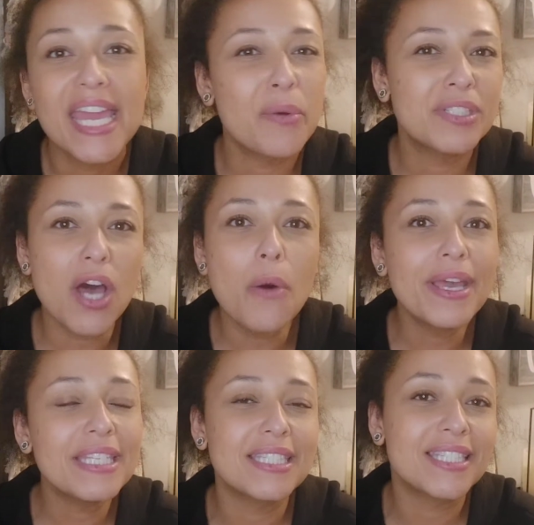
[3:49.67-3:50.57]
It was
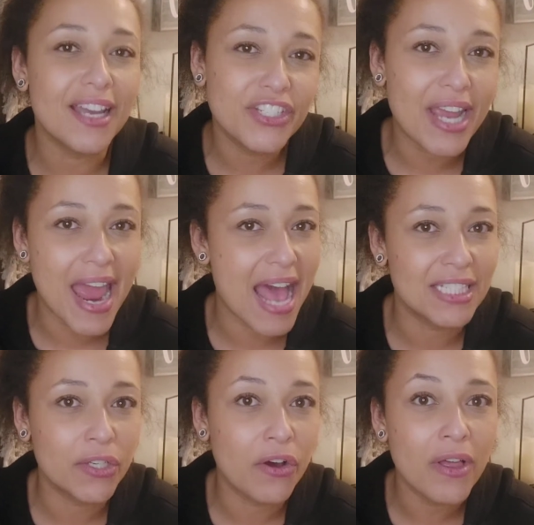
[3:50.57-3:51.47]
always such a
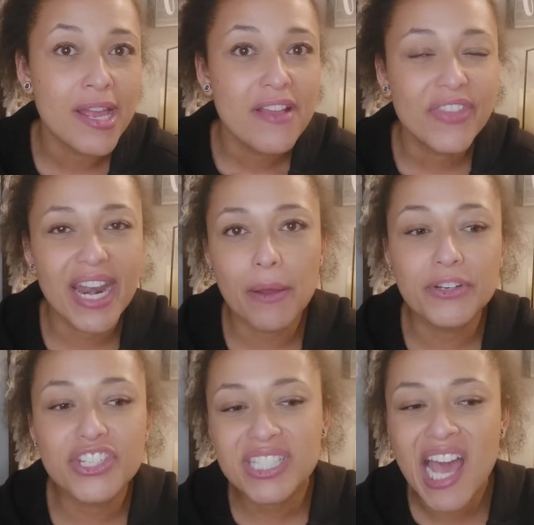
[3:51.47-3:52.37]
hassle that I would
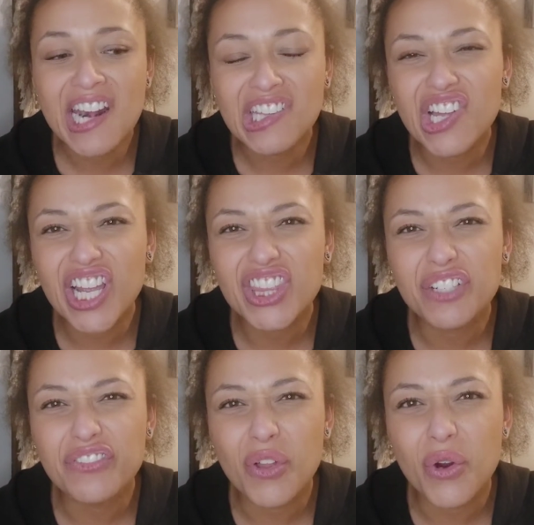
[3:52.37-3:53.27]
just kind of look at the
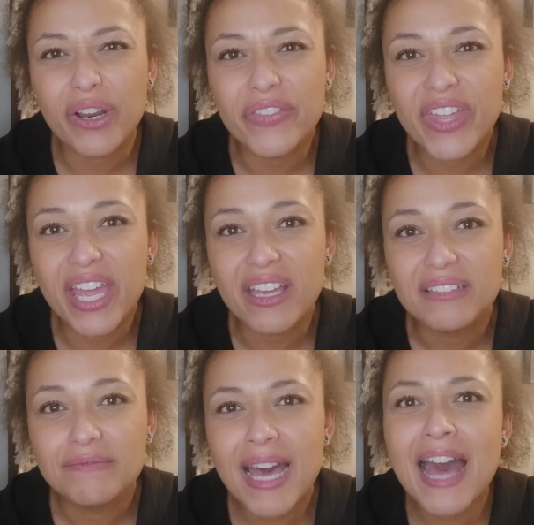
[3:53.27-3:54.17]
floor and think,
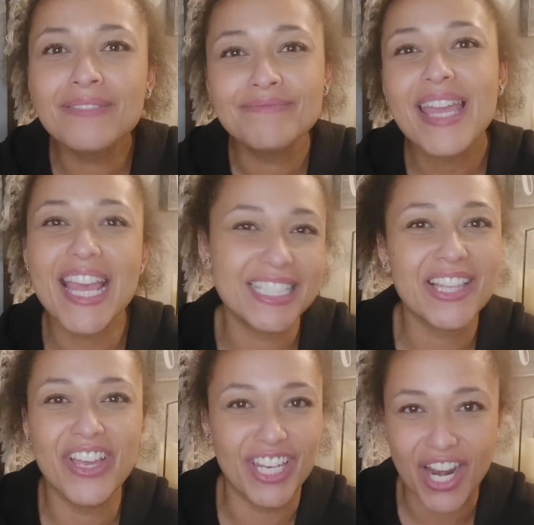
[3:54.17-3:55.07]
it's
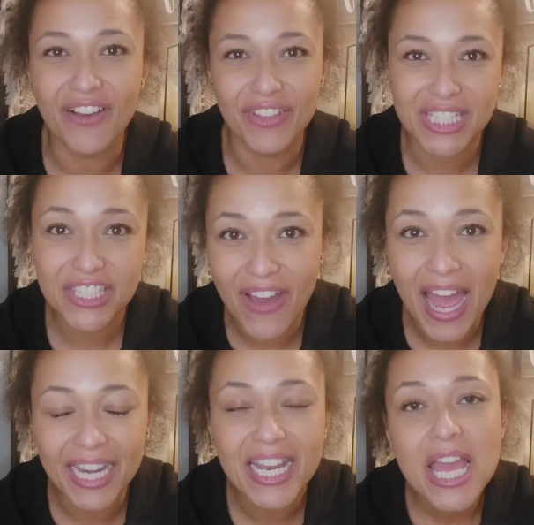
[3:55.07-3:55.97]
clean enough, it's
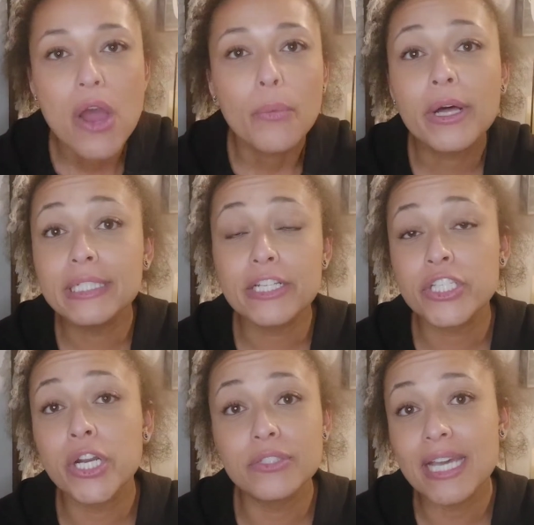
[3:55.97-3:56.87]
fine. Well, and it
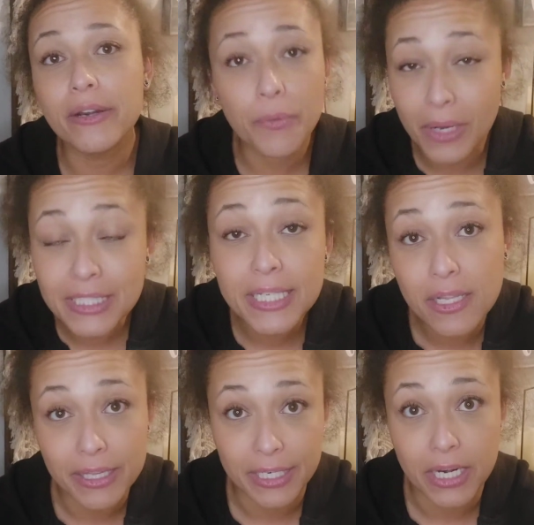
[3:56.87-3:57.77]
turns out it wasn't
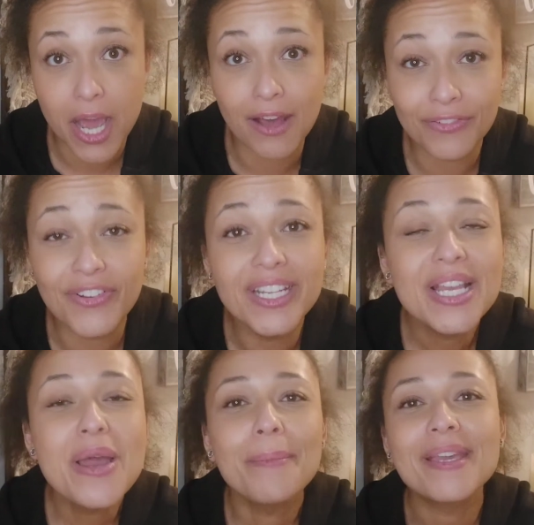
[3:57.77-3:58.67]
clean enough
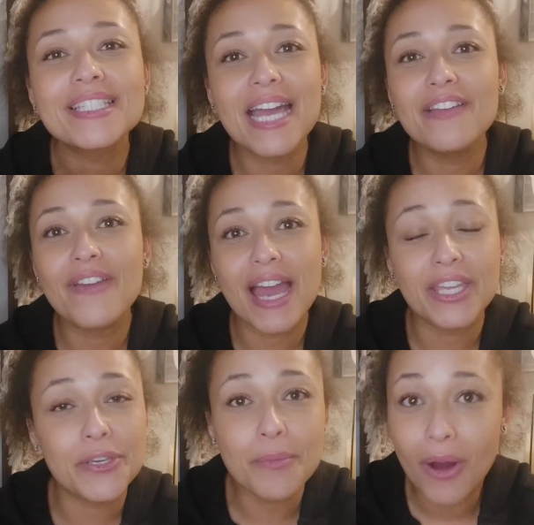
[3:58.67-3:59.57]
because I
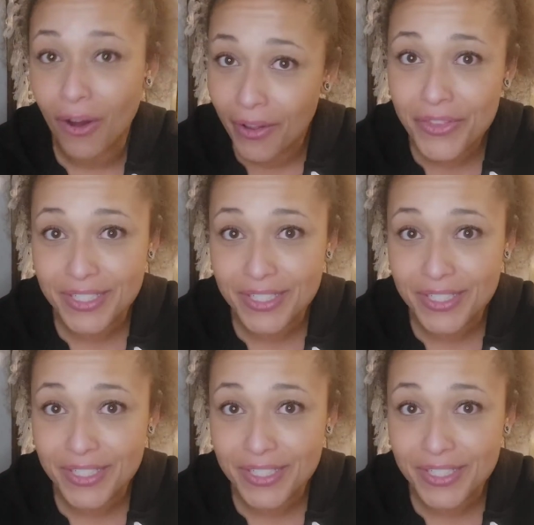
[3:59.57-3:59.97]
vacuum all the